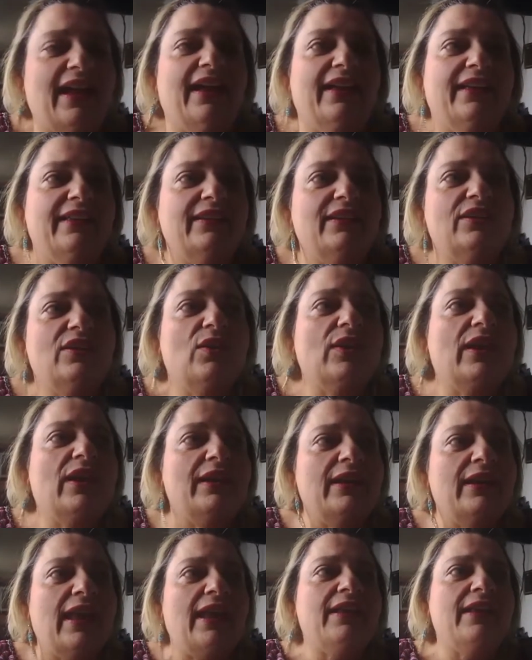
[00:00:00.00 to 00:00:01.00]
you know
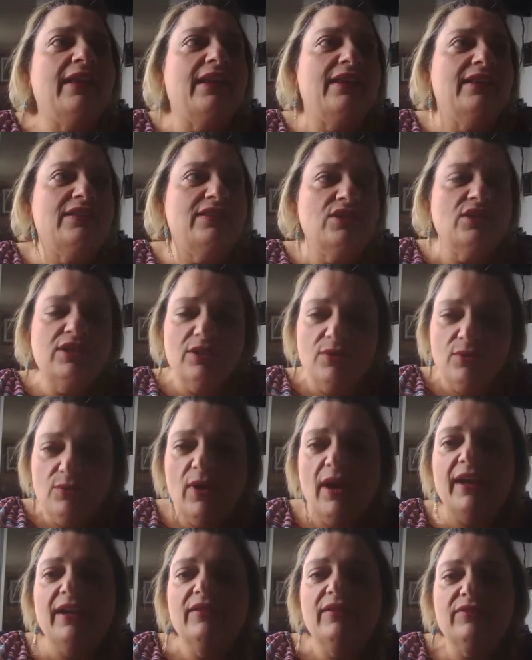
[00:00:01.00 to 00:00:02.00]
and, and it took a
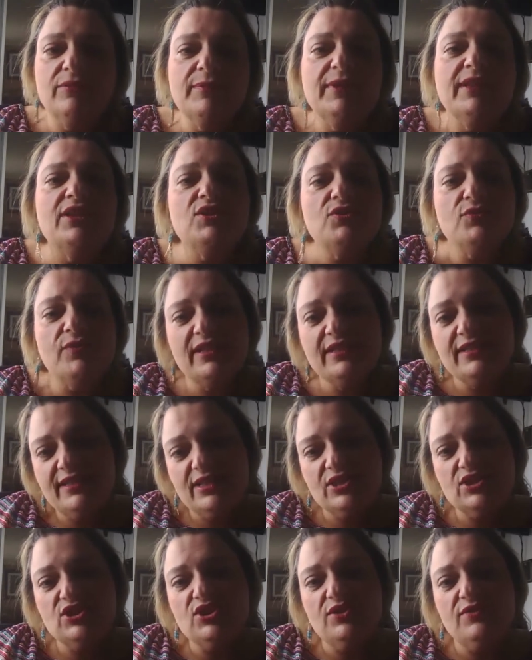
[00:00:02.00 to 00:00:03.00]
while for me to
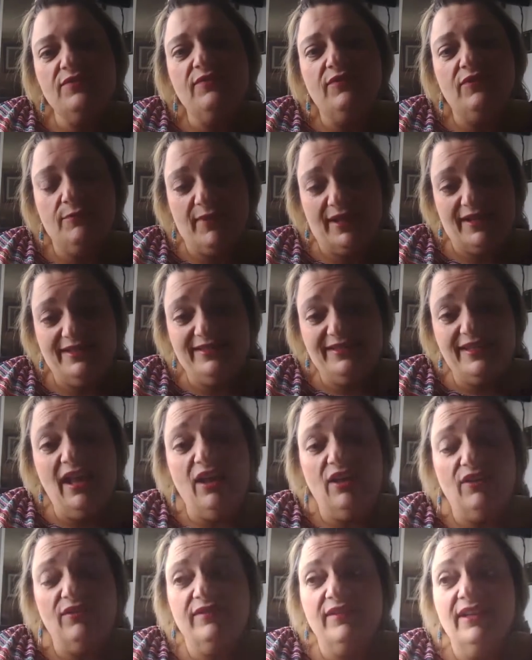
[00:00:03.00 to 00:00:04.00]
transition for
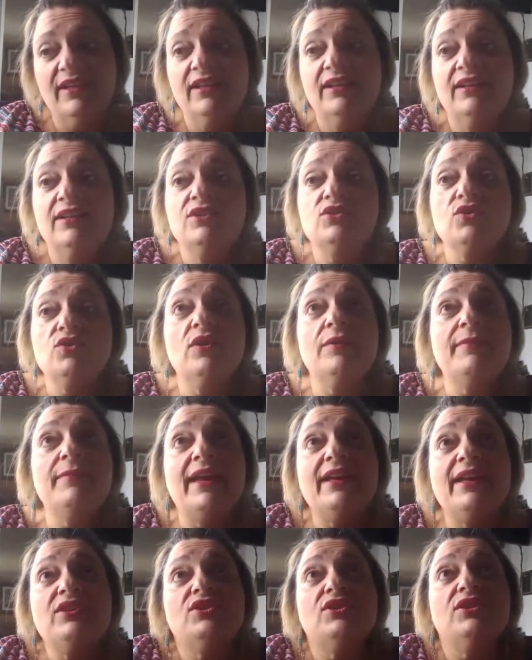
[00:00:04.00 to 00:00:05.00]
myself so
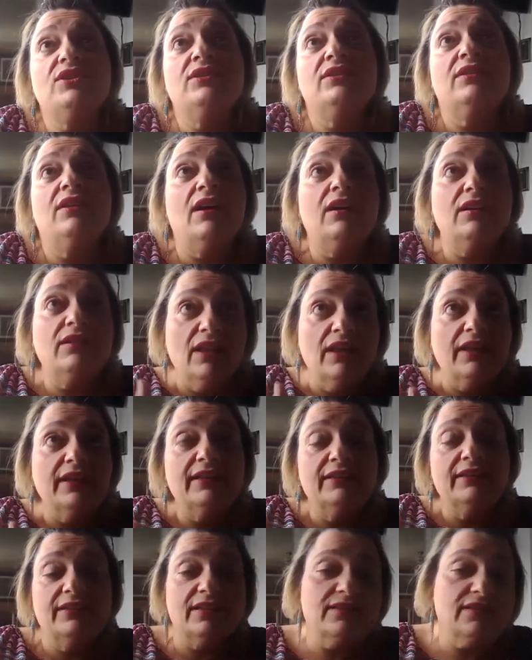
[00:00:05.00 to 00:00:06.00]
imagine a
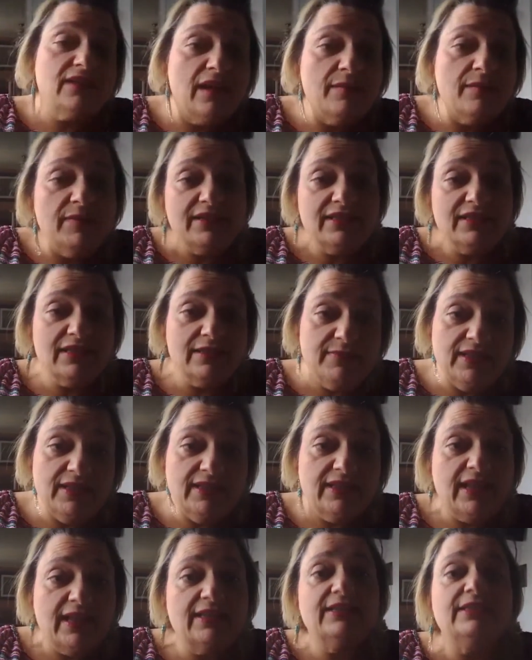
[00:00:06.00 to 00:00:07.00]
client that's coming to me
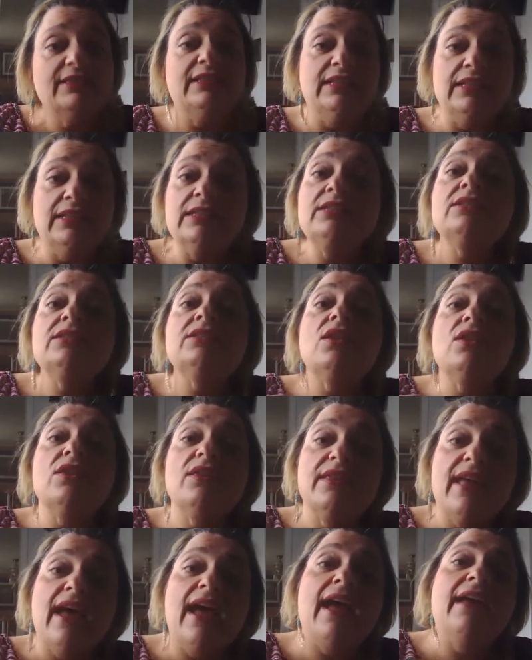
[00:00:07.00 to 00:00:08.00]
that needs
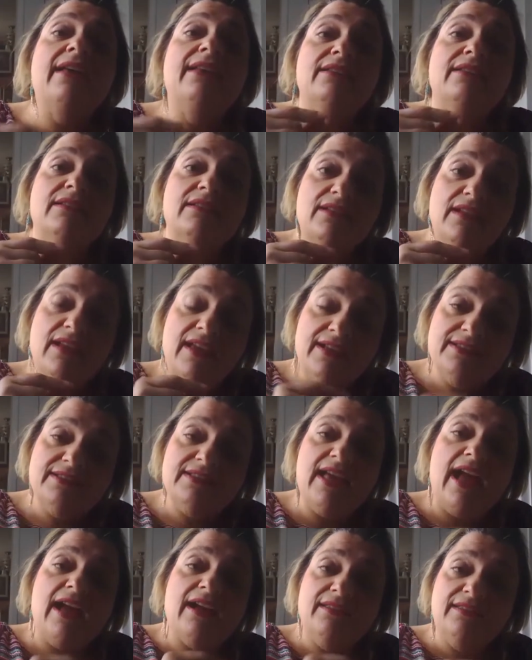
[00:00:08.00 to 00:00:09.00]
that
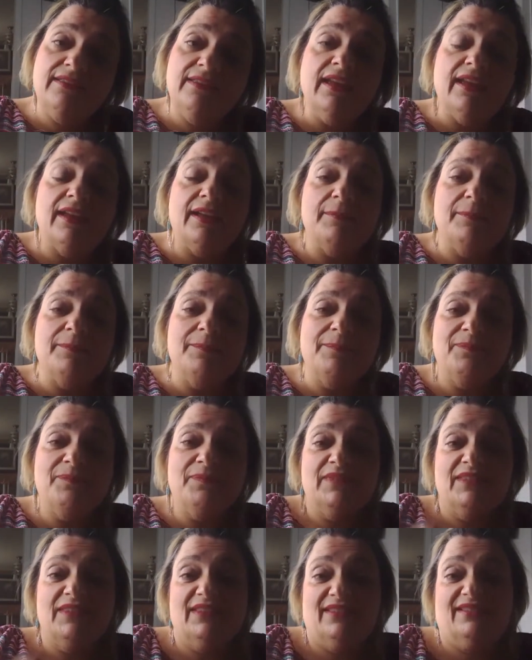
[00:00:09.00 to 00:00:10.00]
exact thing.
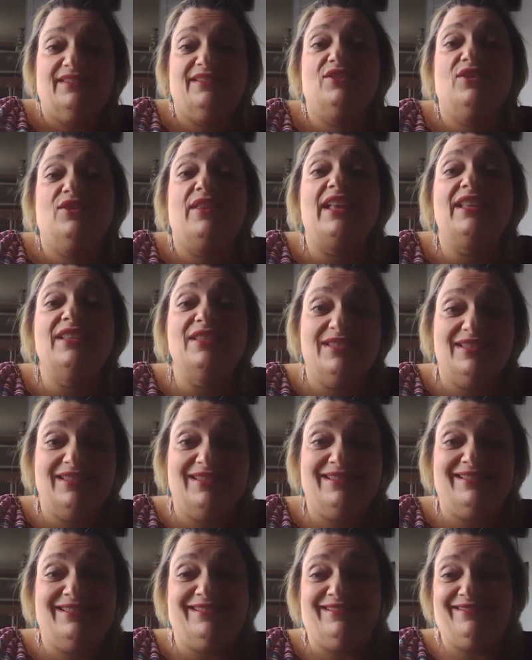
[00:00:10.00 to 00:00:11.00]
So that's
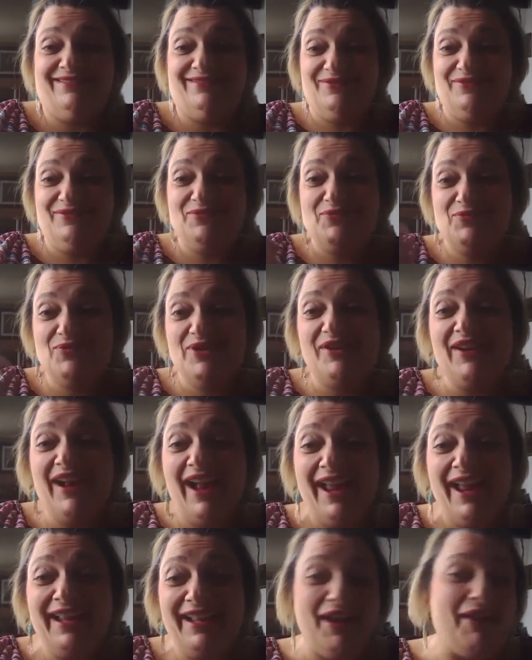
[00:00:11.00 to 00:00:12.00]
where I
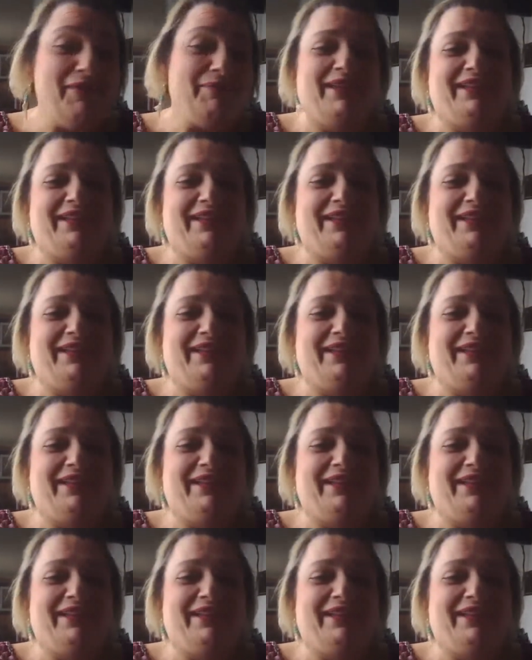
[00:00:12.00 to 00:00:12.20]
come in.